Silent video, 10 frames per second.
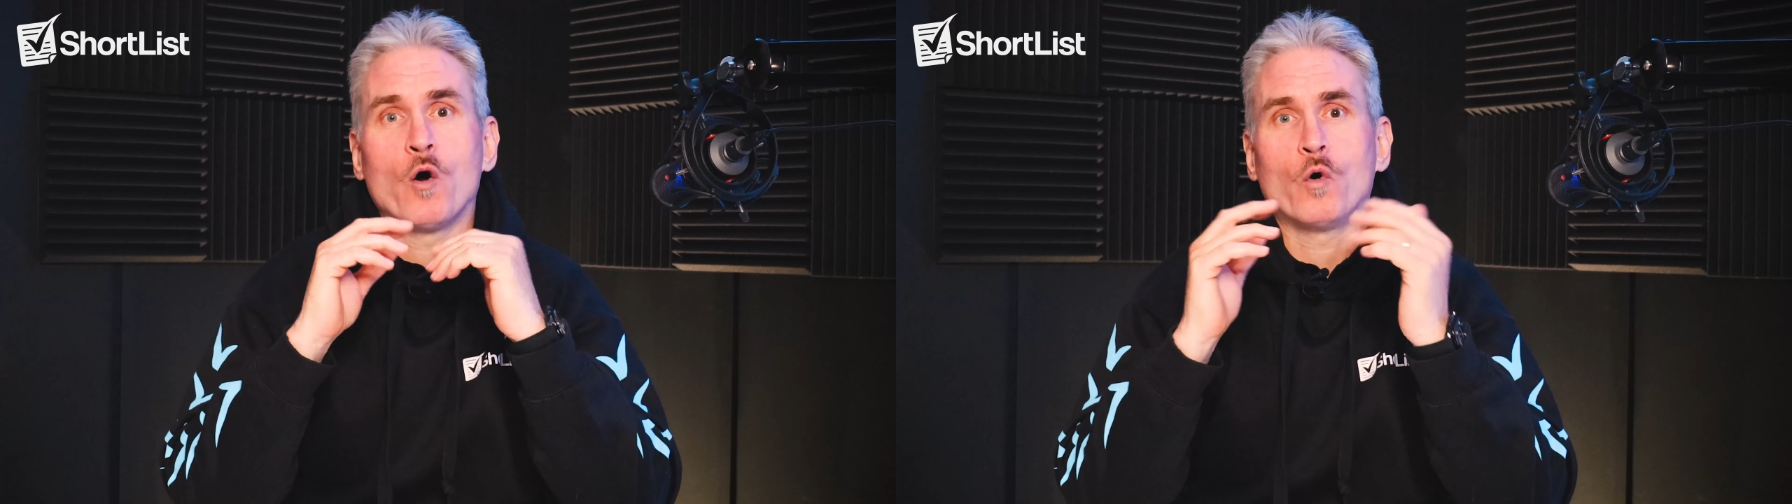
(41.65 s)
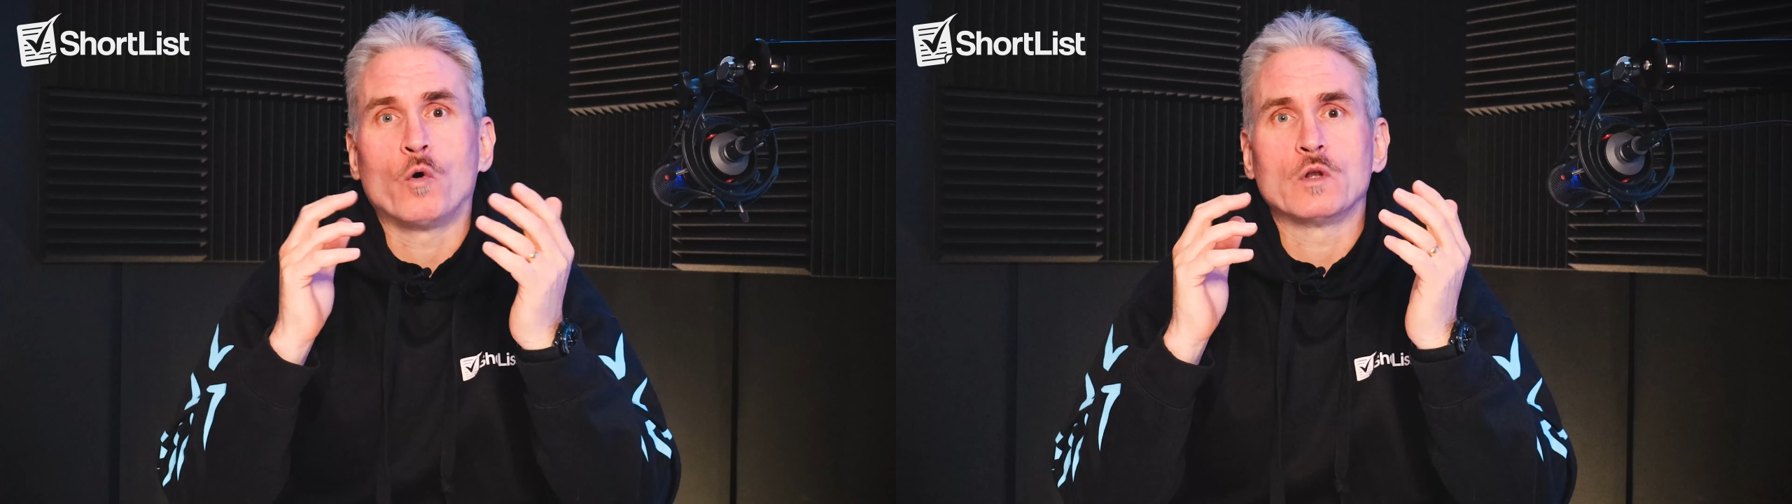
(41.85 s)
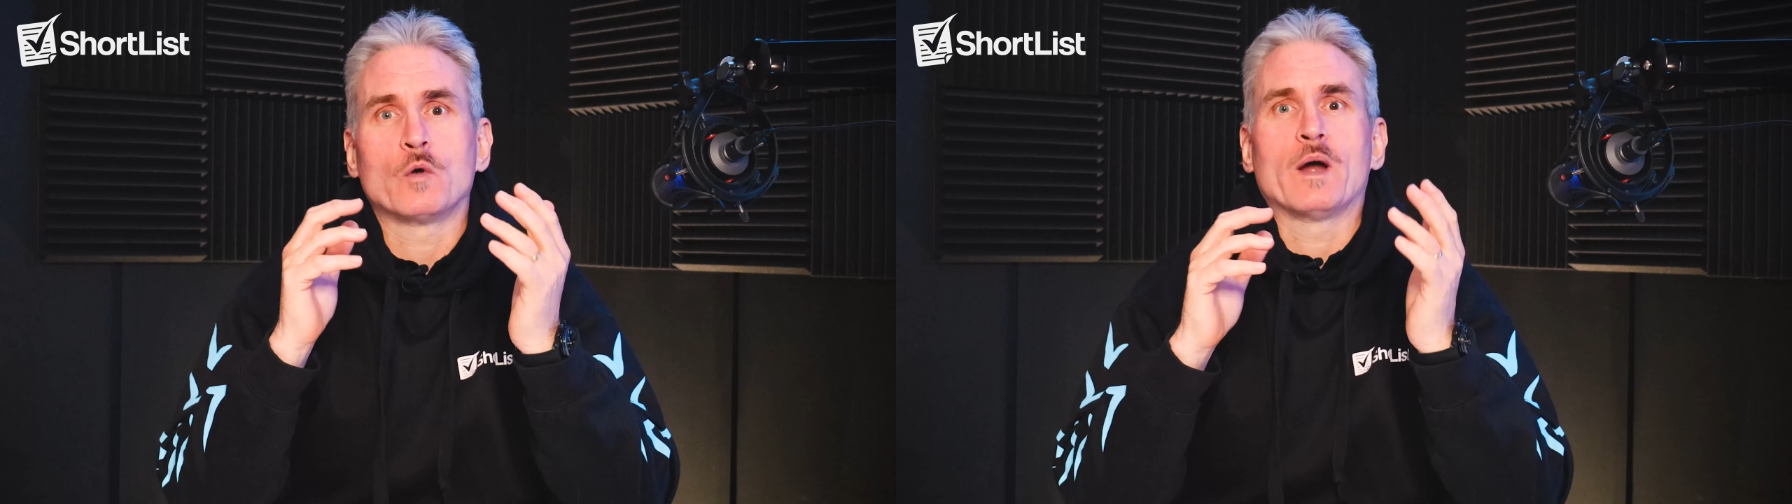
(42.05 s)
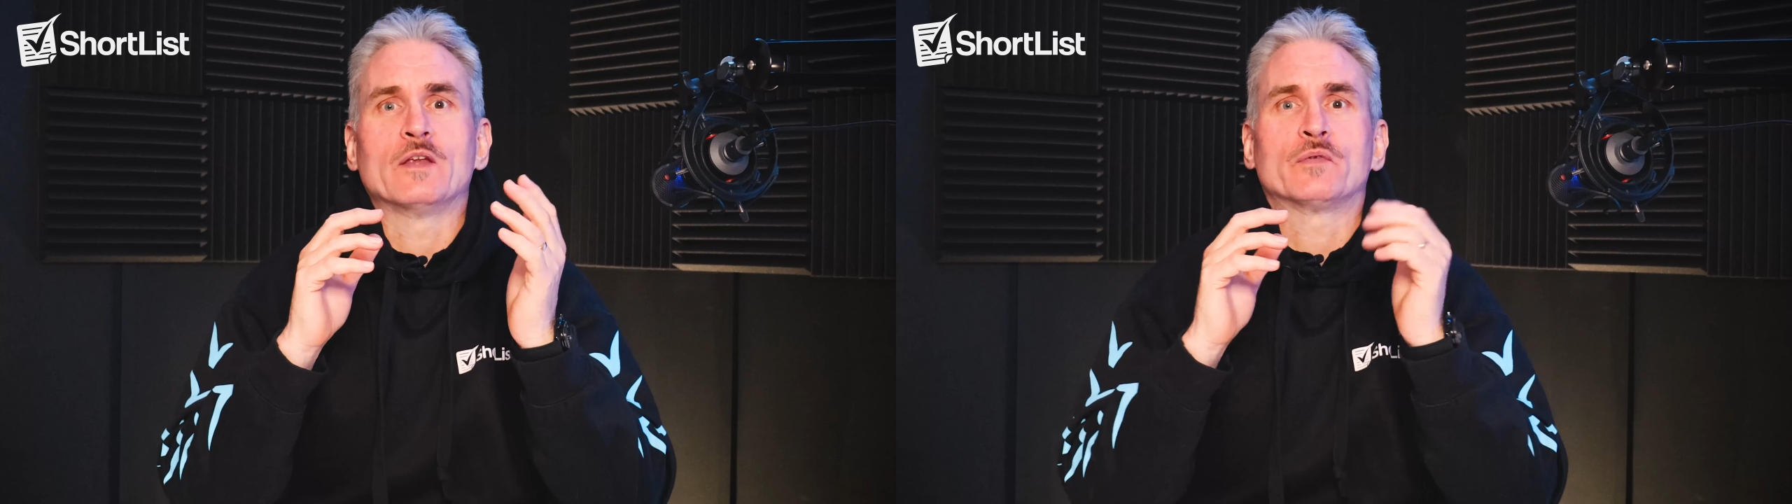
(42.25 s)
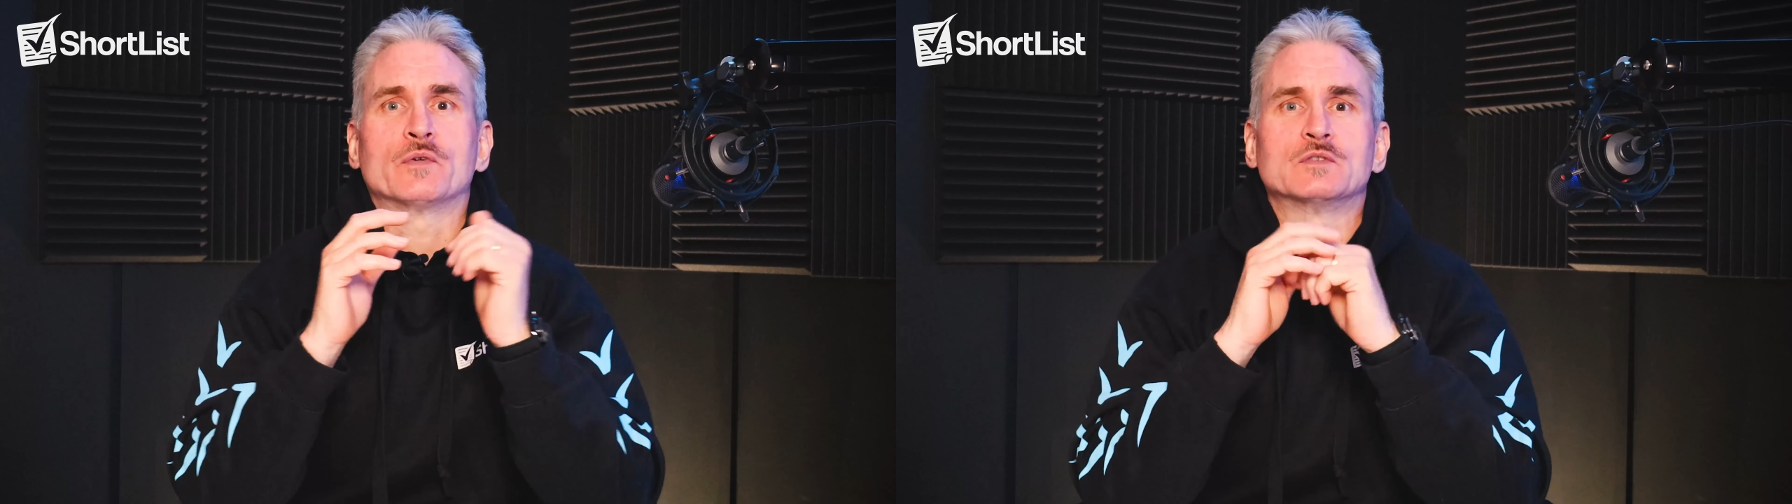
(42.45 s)
all the way
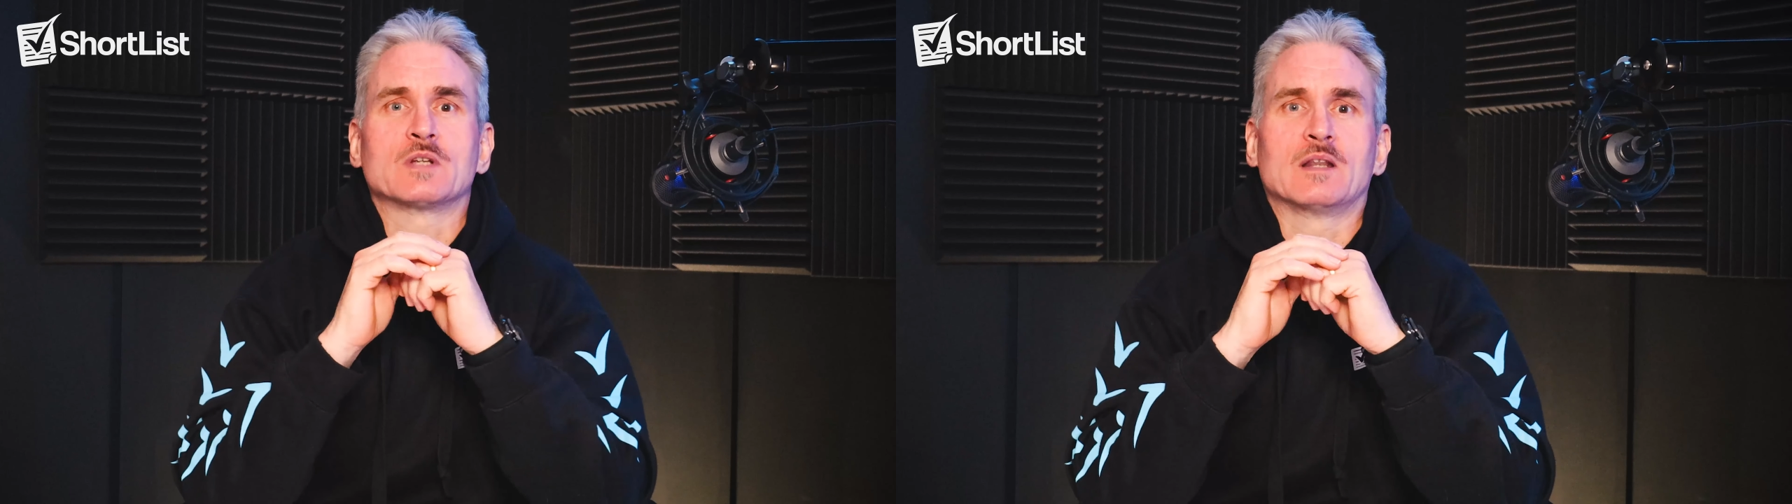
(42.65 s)
through to